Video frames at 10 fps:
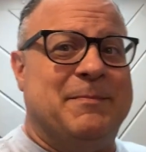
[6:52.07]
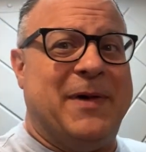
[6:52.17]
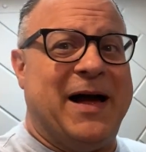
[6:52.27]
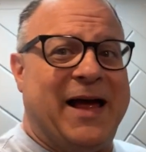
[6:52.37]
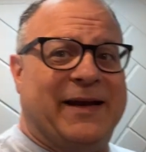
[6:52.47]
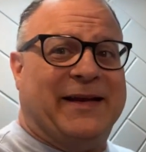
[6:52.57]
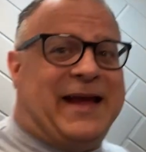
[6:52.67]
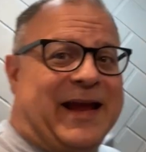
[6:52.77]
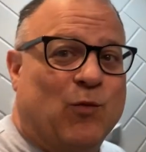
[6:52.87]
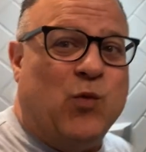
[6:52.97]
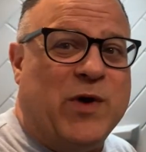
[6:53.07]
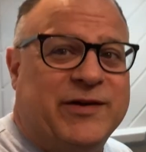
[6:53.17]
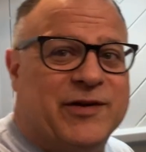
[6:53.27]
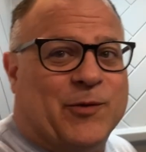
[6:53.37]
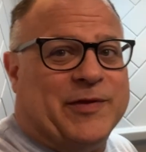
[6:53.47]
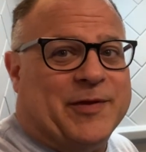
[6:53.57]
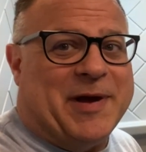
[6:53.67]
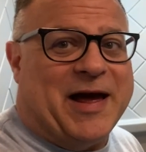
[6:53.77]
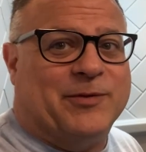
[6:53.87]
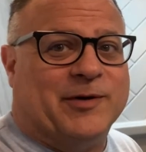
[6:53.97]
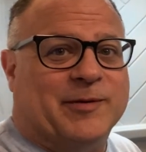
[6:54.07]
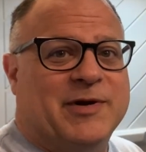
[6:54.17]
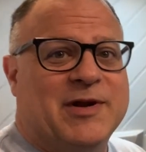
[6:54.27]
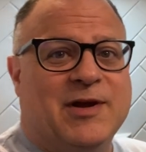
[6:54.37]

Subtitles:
by adding a window in the bathroom,